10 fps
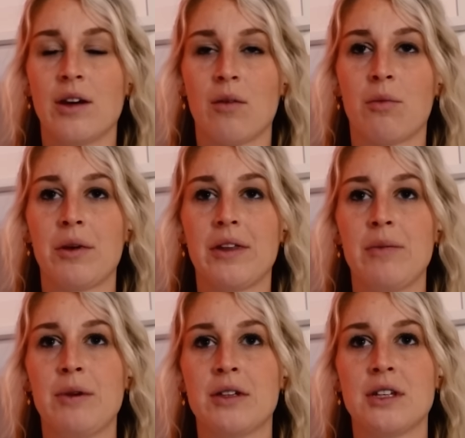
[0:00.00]
They are really
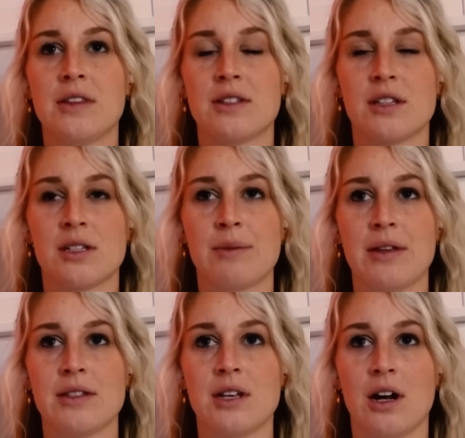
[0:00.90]
building the
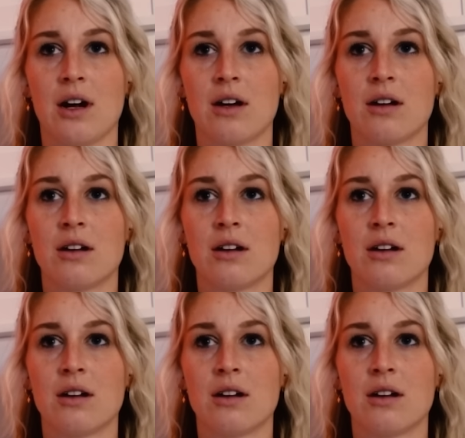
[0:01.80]
suspense here.